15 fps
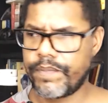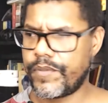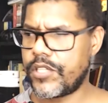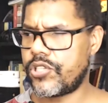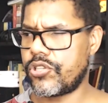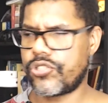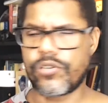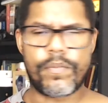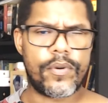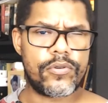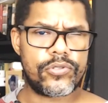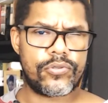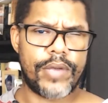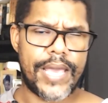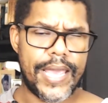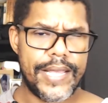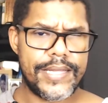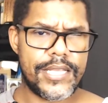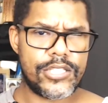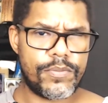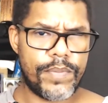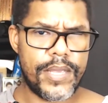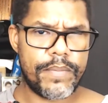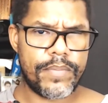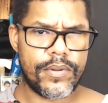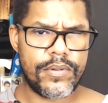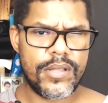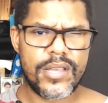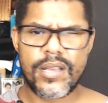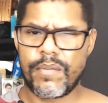that you're supposed to hate these
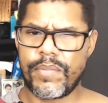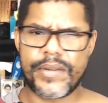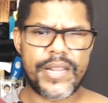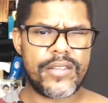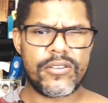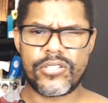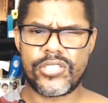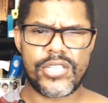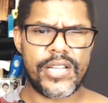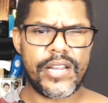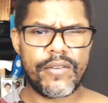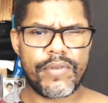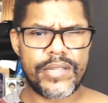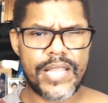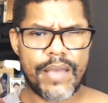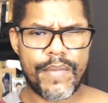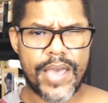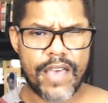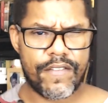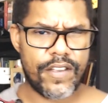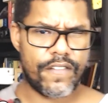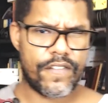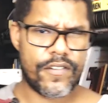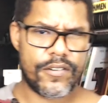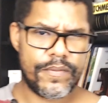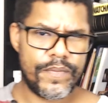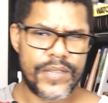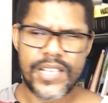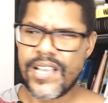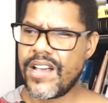people, but then you're chilling with them, having
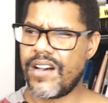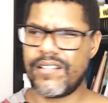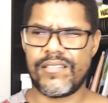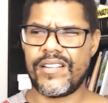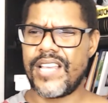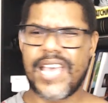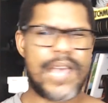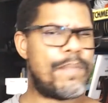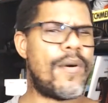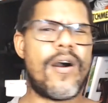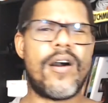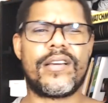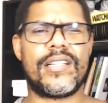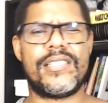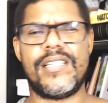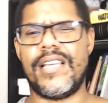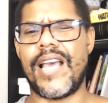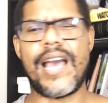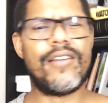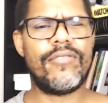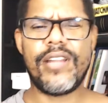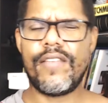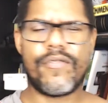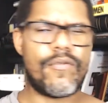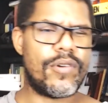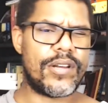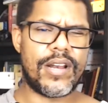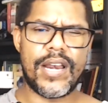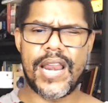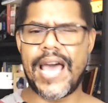fun? Hypocrisy. I don't even
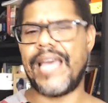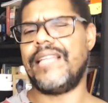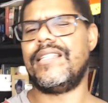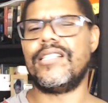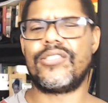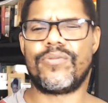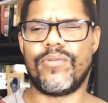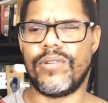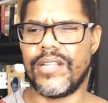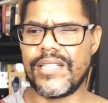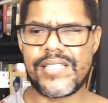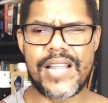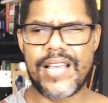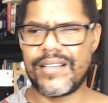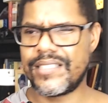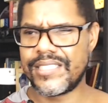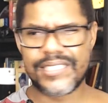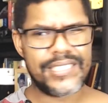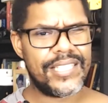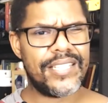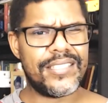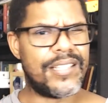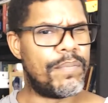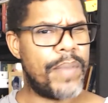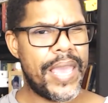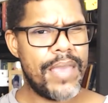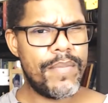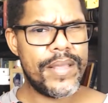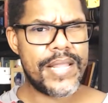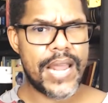want to like this one. It's like the
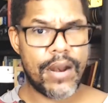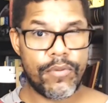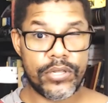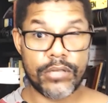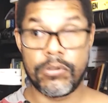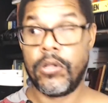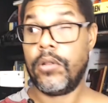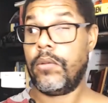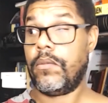baby there with the...